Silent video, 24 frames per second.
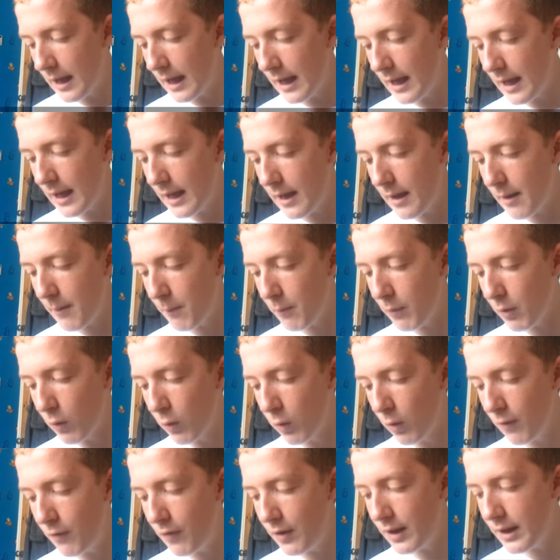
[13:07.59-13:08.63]

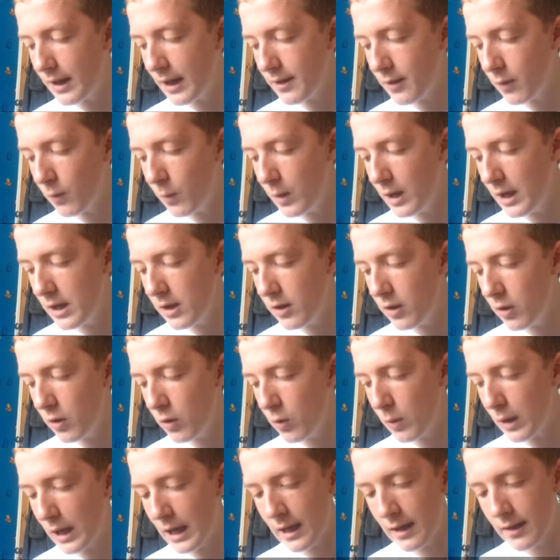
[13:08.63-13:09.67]
Hopefully that the Wii
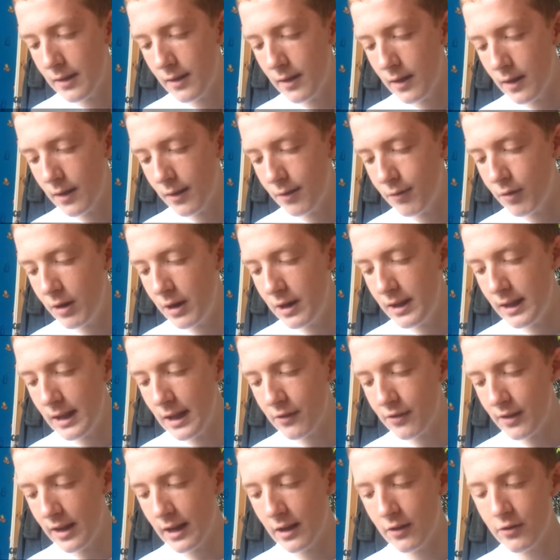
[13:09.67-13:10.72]
U and the
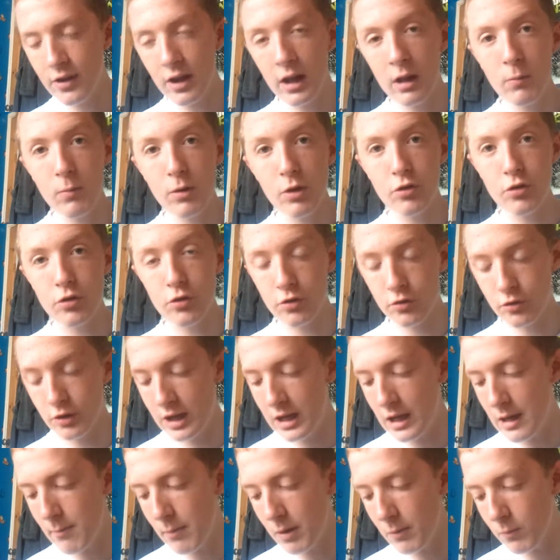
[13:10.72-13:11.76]
3DS XL, which just
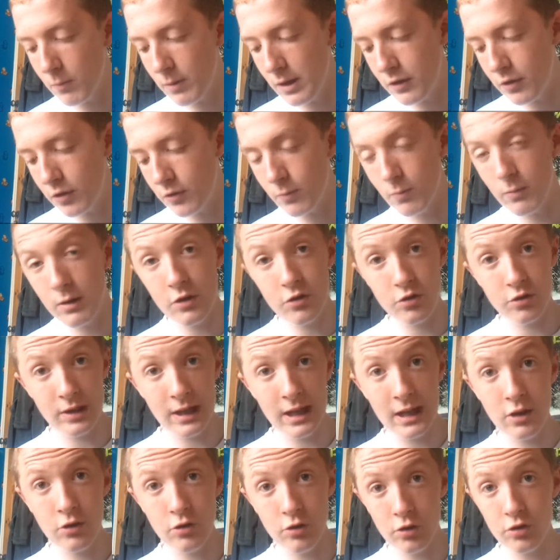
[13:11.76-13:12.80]
came
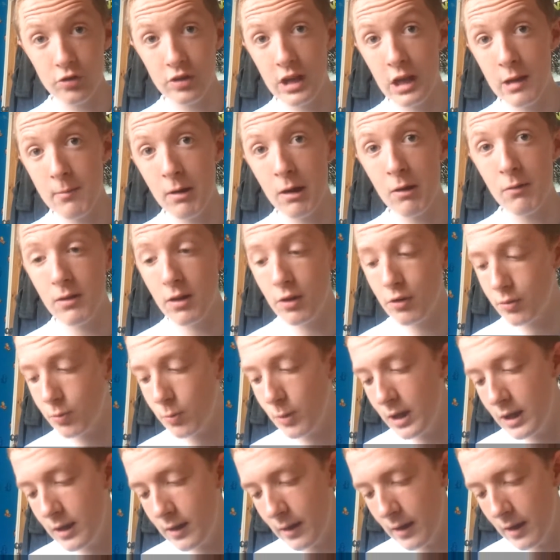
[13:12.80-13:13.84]
out this
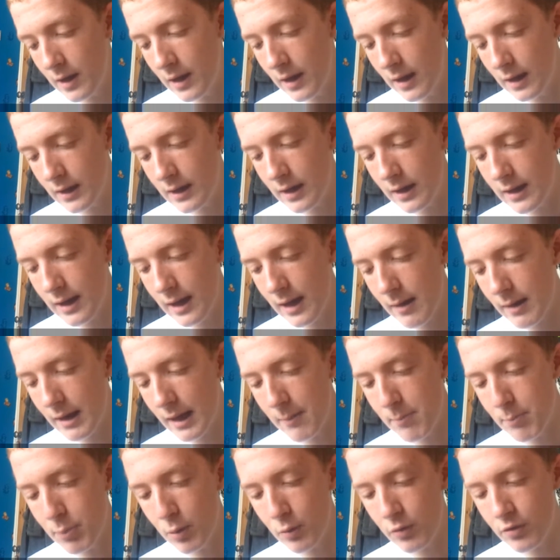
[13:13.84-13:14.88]
week, can
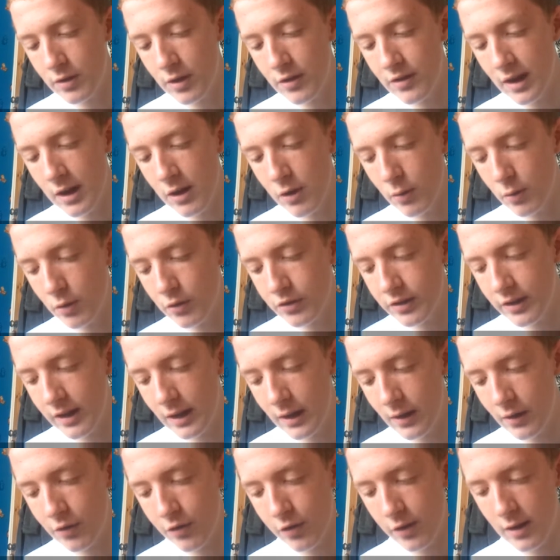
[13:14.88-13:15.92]
like boost Nintendo
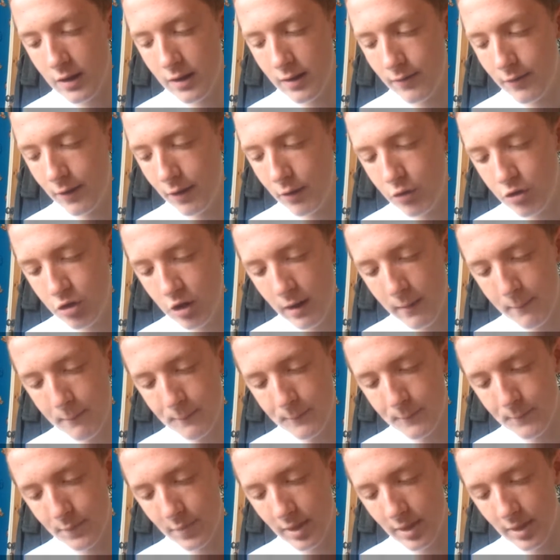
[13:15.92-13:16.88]
sales in the future.